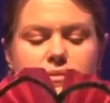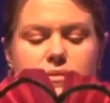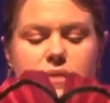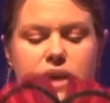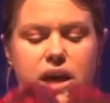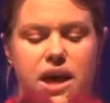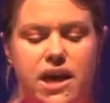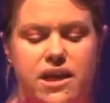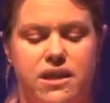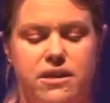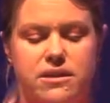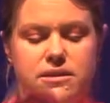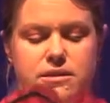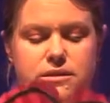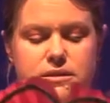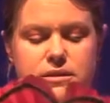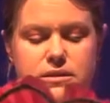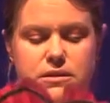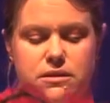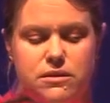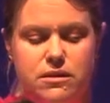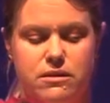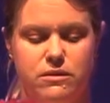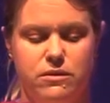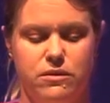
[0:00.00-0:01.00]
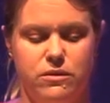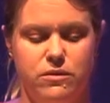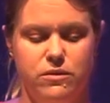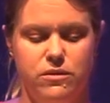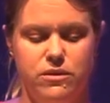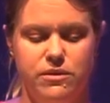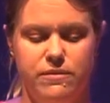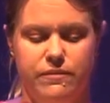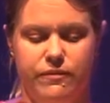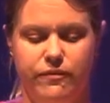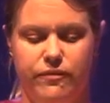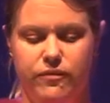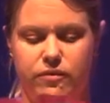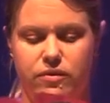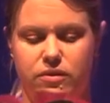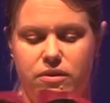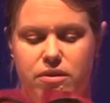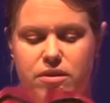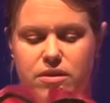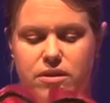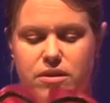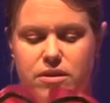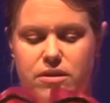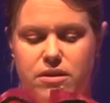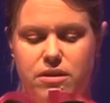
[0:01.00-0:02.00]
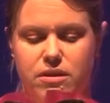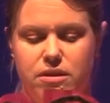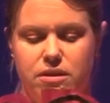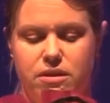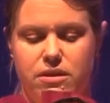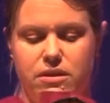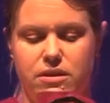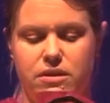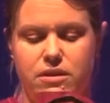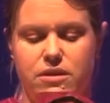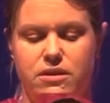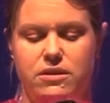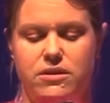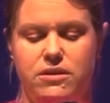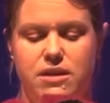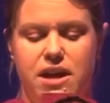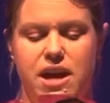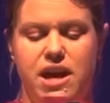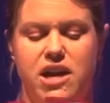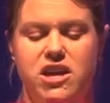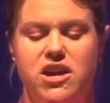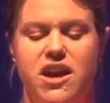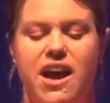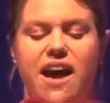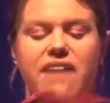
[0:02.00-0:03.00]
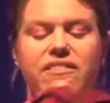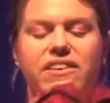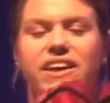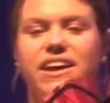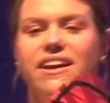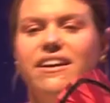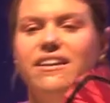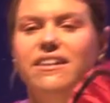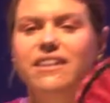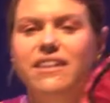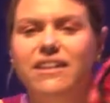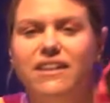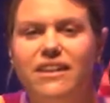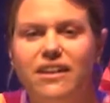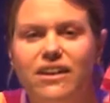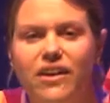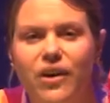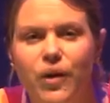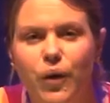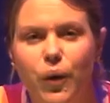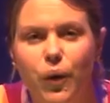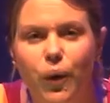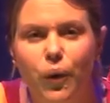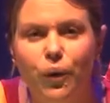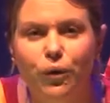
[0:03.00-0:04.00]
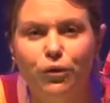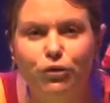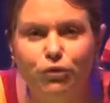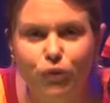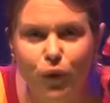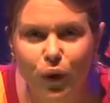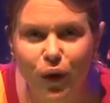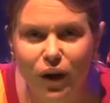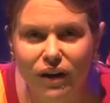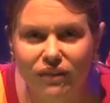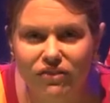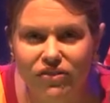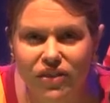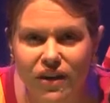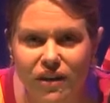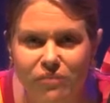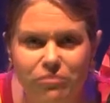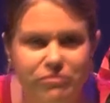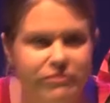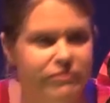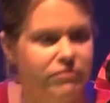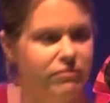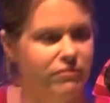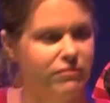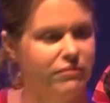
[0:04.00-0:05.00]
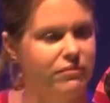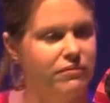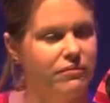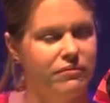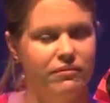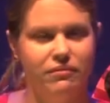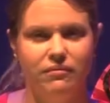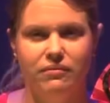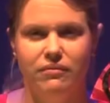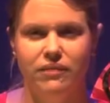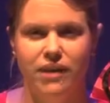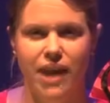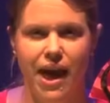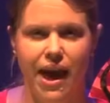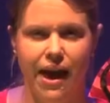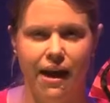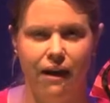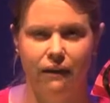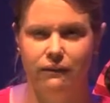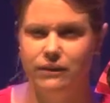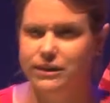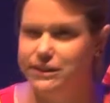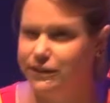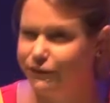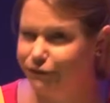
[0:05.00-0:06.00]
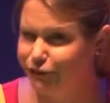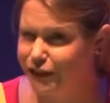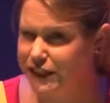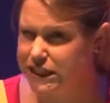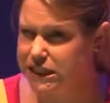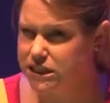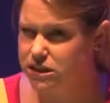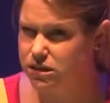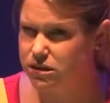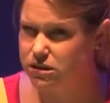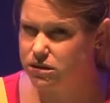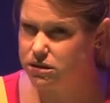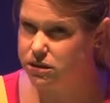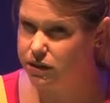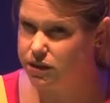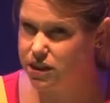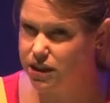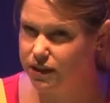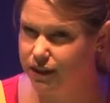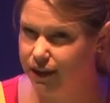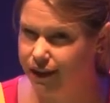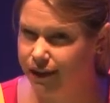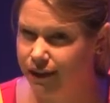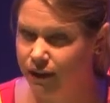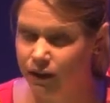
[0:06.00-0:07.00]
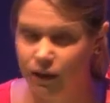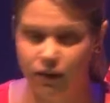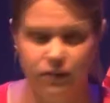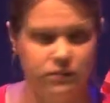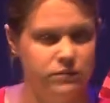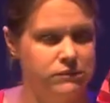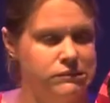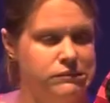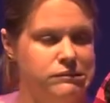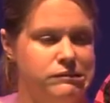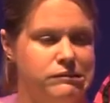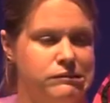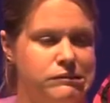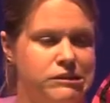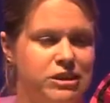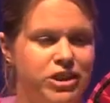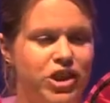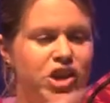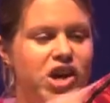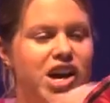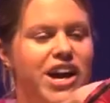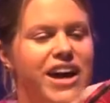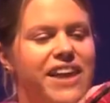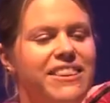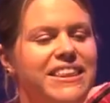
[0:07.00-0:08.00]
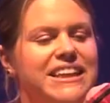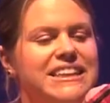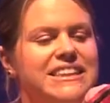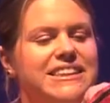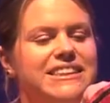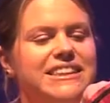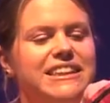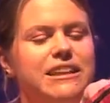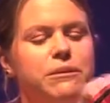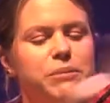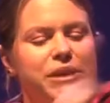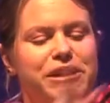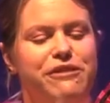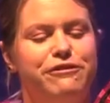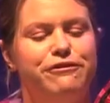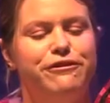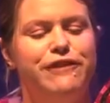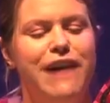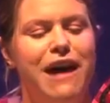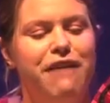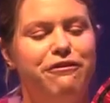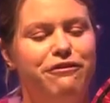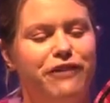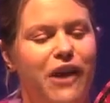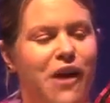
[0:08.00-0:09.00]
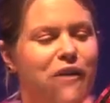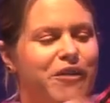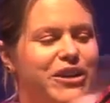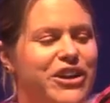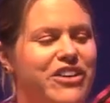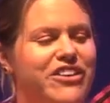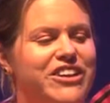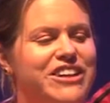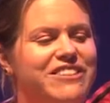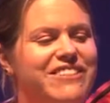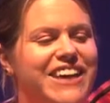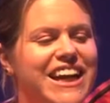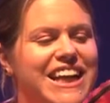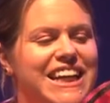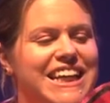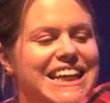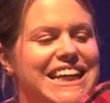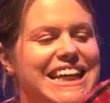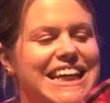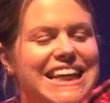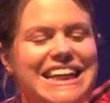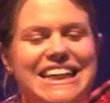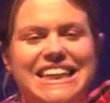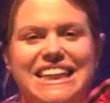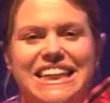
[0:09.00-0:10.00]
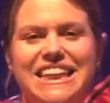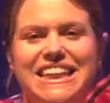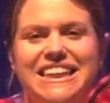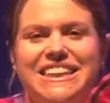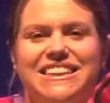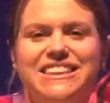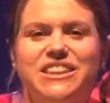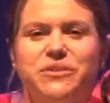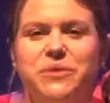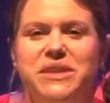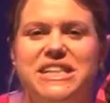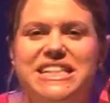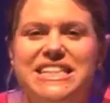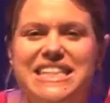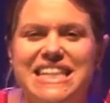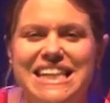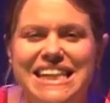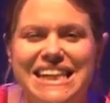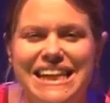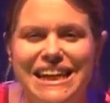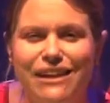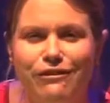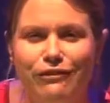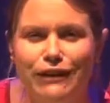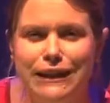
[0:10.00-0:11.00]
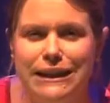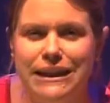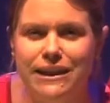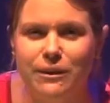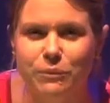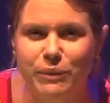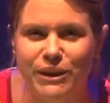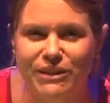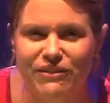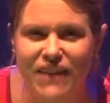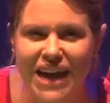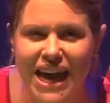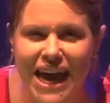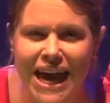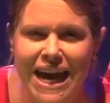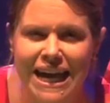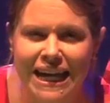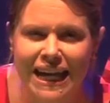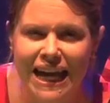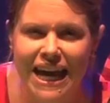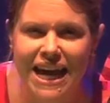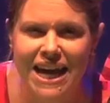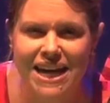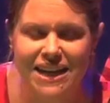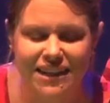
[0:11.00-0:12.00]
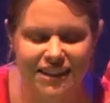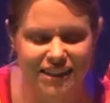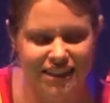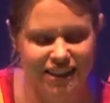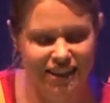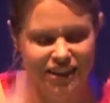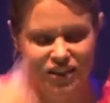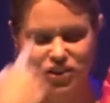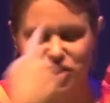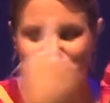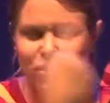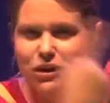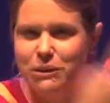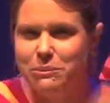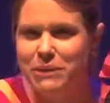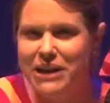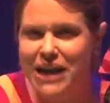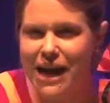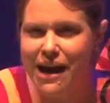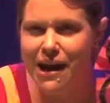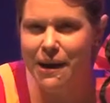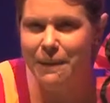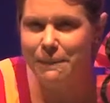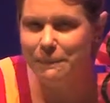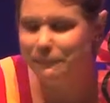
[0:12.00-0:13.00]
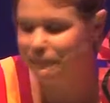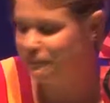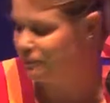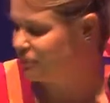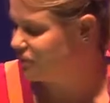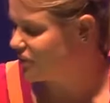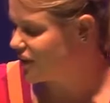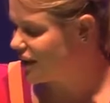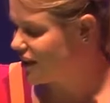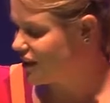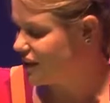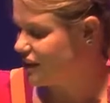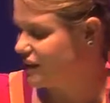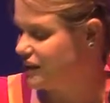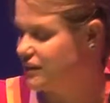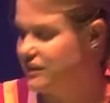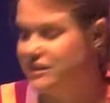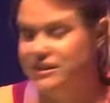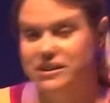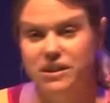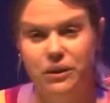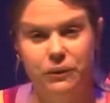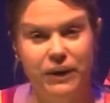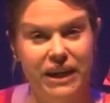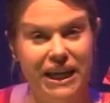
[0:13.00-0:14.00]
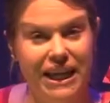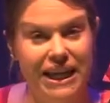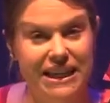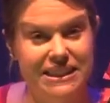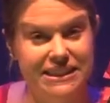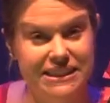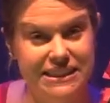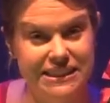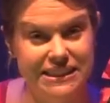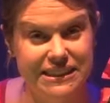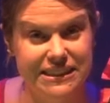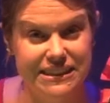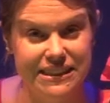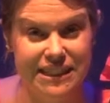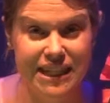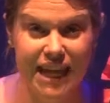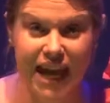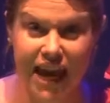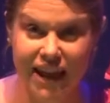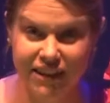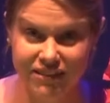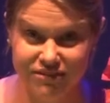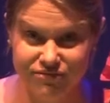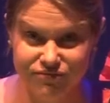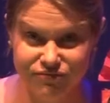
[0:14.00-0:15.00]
And whoop, there you have it. All 4 of them. Now, is it finished, do you think? Oh, there's still a bit of fluff going on around here. So we just need to give it a little bit of a haircut, trim it up. So we get our scissors again.